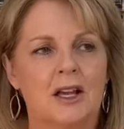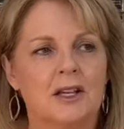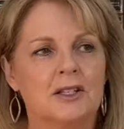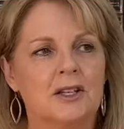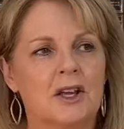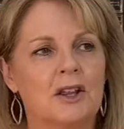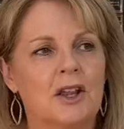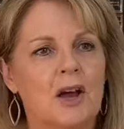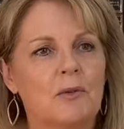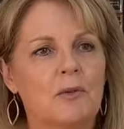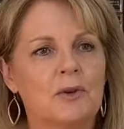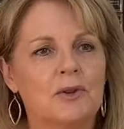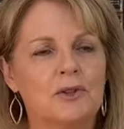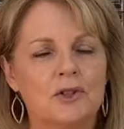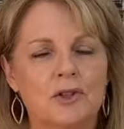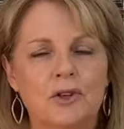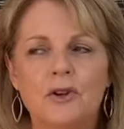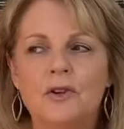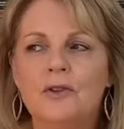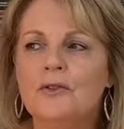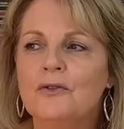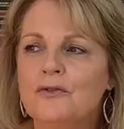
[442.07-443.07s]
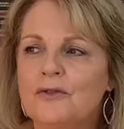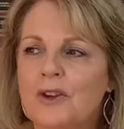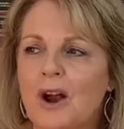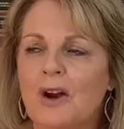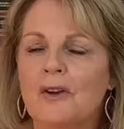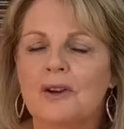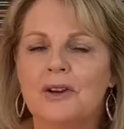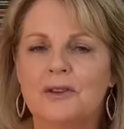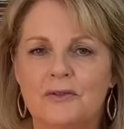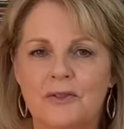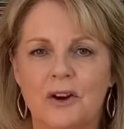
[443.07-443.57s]
So they were two
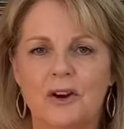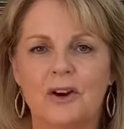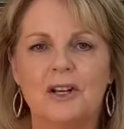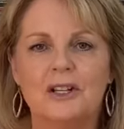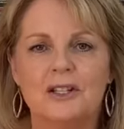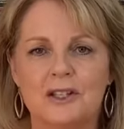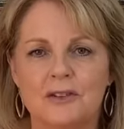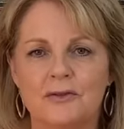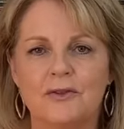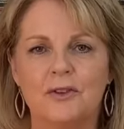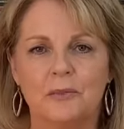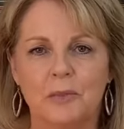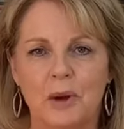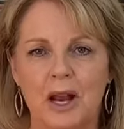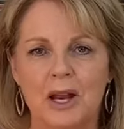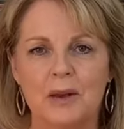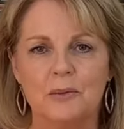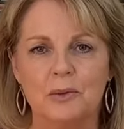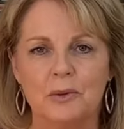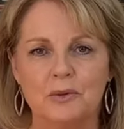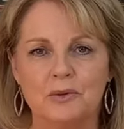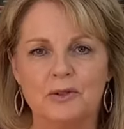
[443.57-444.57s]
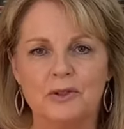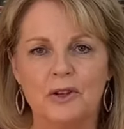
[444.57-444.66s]
very, very different people.